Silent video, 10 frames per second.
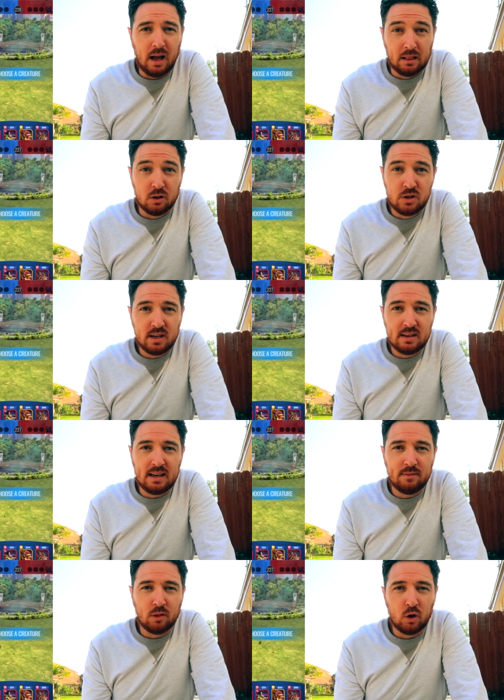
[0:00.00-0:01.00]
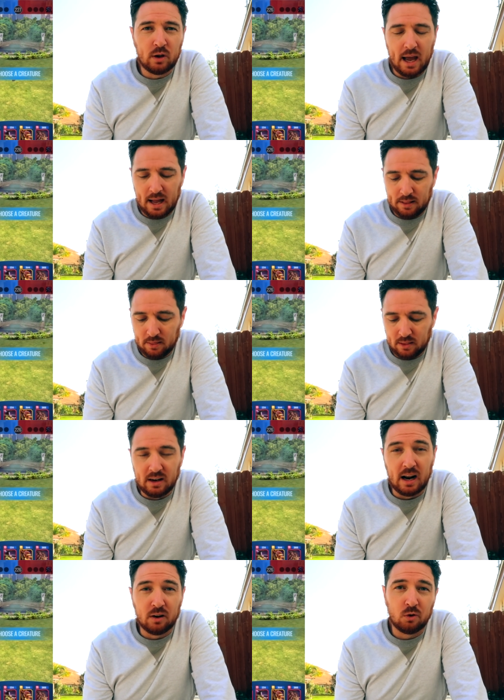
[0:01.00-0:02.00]
I legit didn't even look at
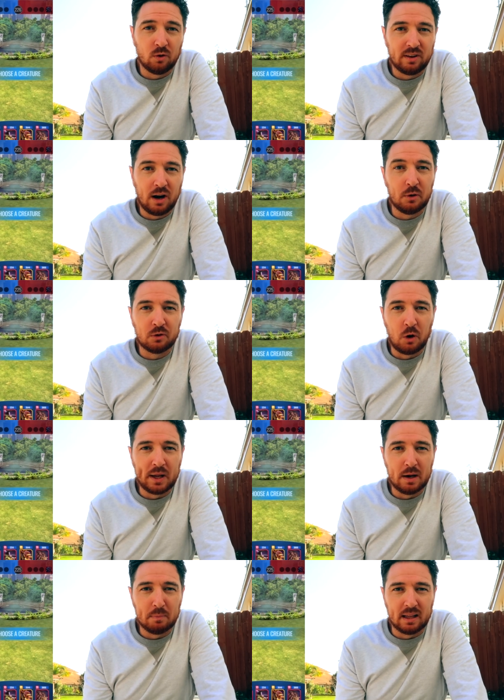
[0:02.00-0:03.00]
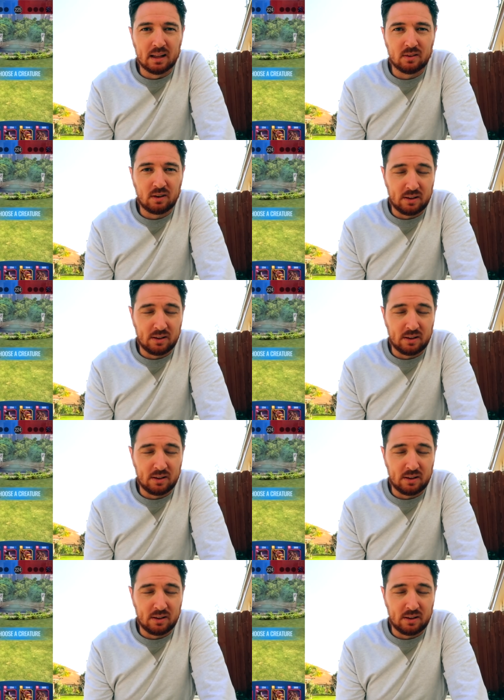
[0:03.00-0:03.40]
the dinosaurs that I was going up against.